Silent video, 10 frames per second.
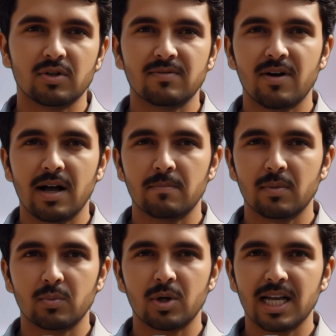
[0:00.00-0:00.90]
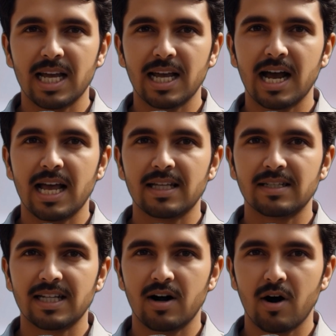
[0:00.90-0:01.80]
the fight between AI and
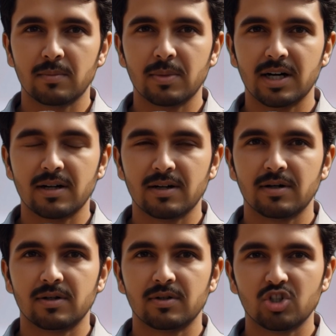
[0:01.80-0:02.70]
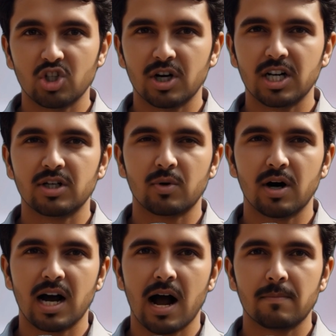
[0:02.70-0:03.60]
the economy, journey to a
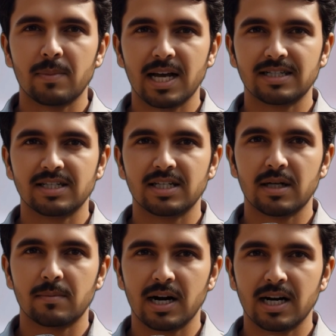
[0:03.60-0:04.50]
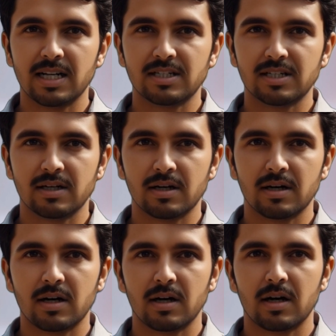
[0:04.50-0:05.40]
calm place in the Middle East,
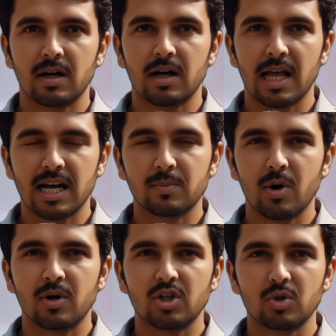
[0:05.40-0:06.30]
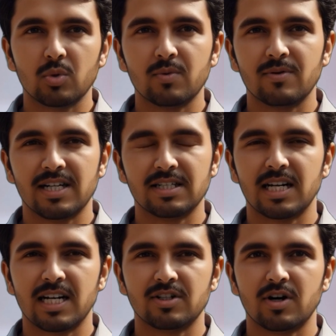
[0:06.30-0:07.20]
explore the two-faced
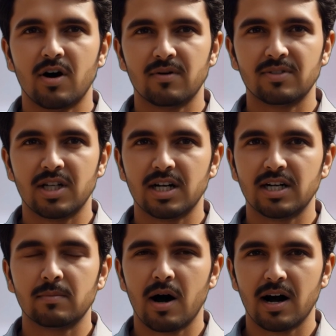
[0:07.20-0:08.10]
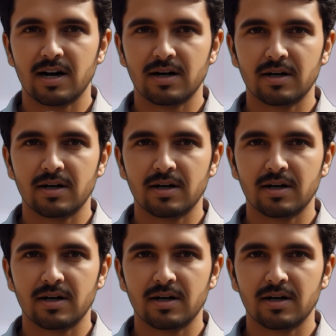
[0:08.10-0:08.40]
nature of the Indian market,